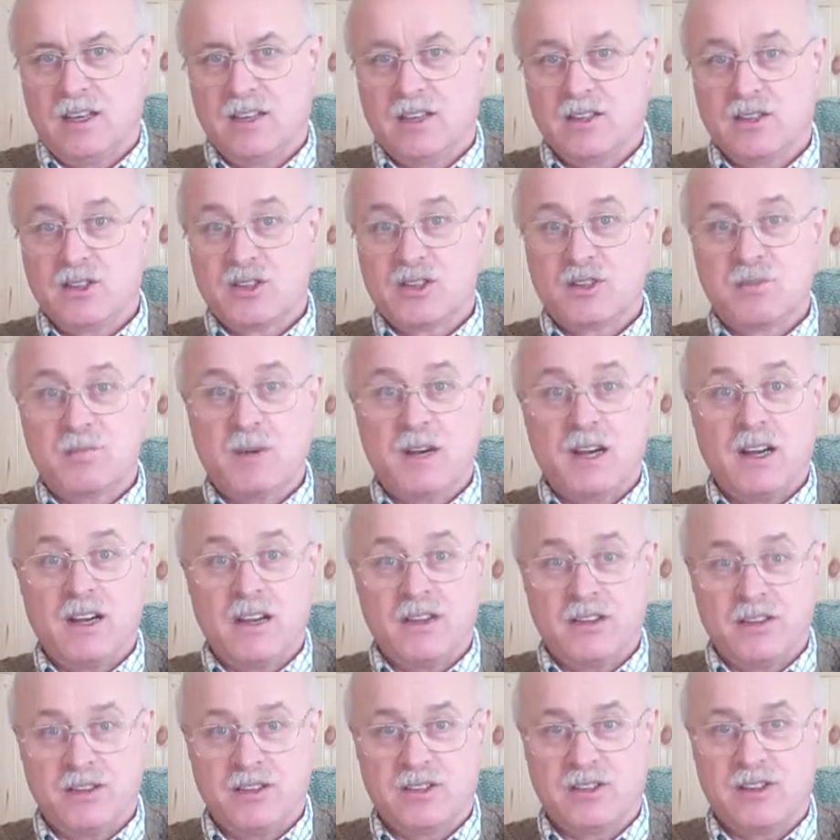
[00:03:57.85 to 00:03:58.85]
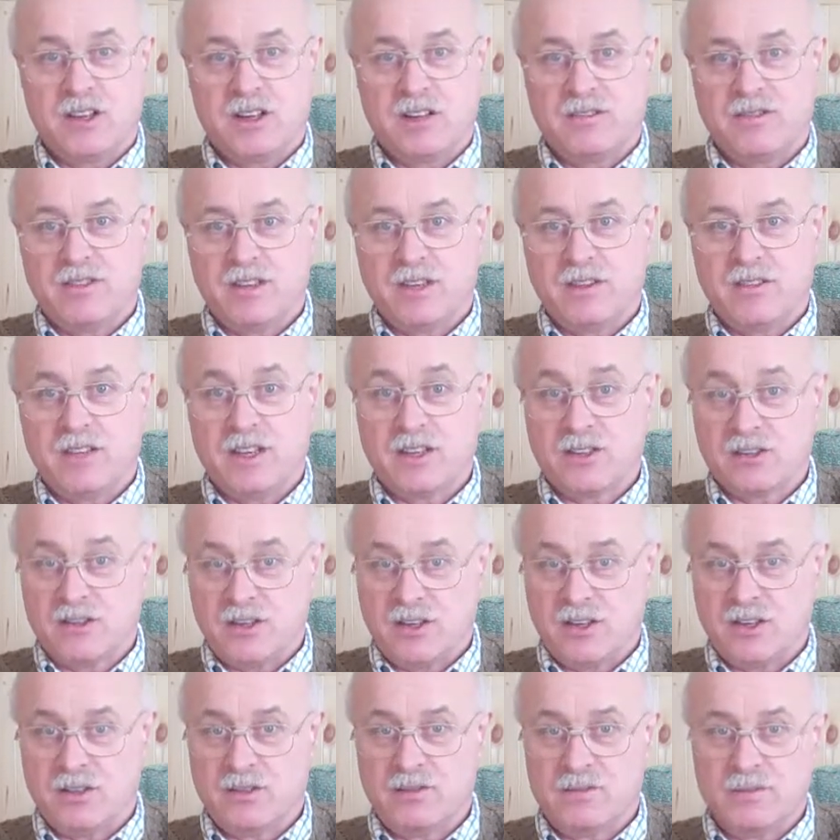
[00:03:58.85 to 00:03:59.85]
Smile on the telephone, that
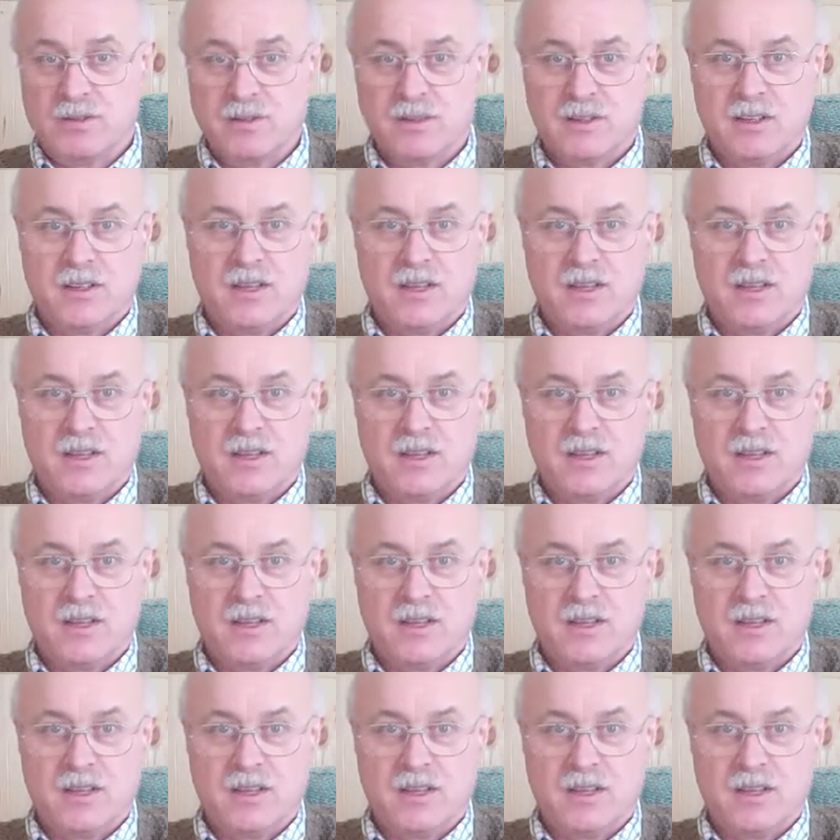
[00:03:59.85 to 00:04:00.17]
could help.